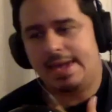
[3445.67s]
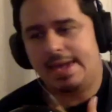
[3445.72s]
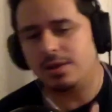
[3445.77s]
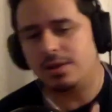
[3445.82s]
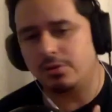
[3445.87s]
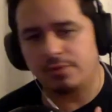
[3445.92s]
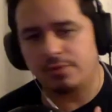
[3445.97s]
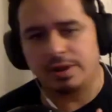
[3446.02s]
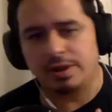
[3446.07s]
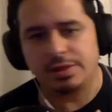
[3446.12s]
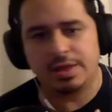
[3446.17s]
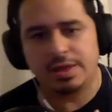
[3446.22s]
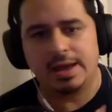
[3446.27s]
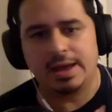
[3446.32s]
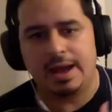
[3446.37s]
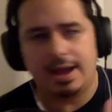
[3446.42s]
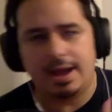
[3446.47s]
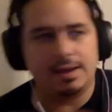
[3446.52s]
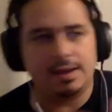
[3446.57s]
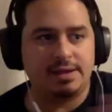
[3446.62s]
it or anything.
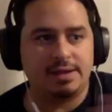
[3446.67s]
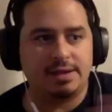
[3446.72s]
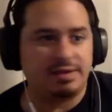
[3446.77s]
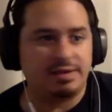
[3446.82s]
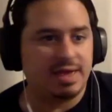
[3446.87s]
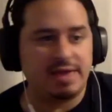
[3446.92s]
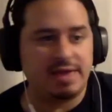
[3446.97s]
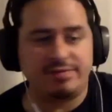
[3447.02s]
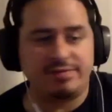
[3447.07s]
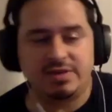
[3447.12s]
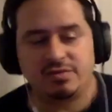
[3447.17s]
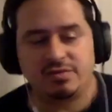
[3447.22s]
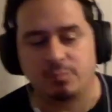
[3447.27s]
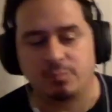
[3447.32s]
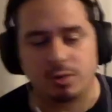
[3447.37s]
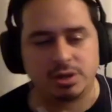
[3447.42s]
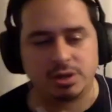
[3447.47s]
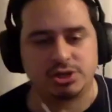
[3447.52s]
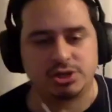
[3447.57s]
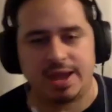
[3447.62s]
I gave each
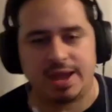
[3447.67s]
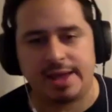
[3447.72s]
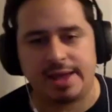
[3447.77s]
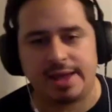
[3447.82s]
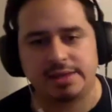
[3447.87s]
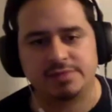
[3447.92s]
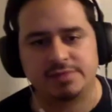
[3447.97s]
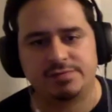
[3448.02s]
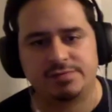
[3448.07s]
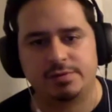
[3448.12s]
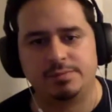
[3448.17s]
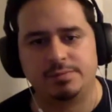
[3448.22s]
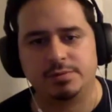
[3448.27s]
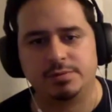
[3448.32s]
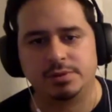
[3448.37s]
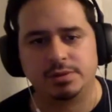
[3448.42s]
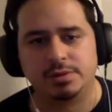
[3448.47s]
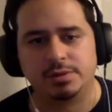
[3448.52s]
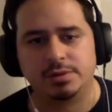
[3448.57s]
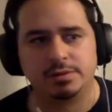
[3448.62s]
one a chance from
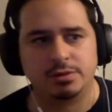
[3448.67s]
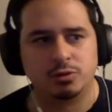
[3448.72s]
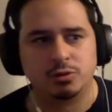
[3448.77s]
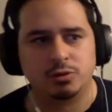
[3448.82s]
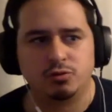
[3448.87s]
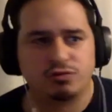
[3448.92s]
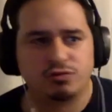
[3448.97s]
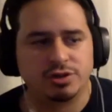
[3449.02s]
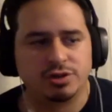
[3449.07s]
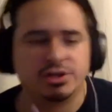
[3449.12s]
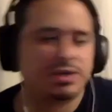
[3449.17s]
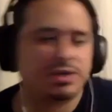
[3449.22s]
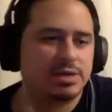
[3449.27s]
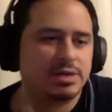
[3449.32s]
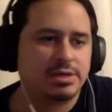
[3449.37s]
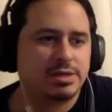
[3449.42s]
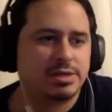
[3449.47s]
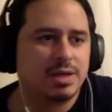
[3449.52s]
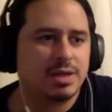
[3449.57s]
the new trilogy. I just